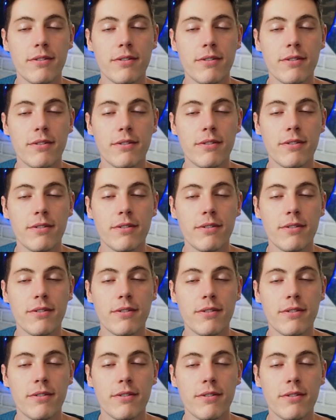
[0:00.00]
which you can
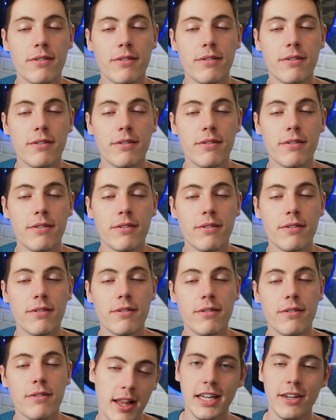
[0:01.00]
do instant replay as well.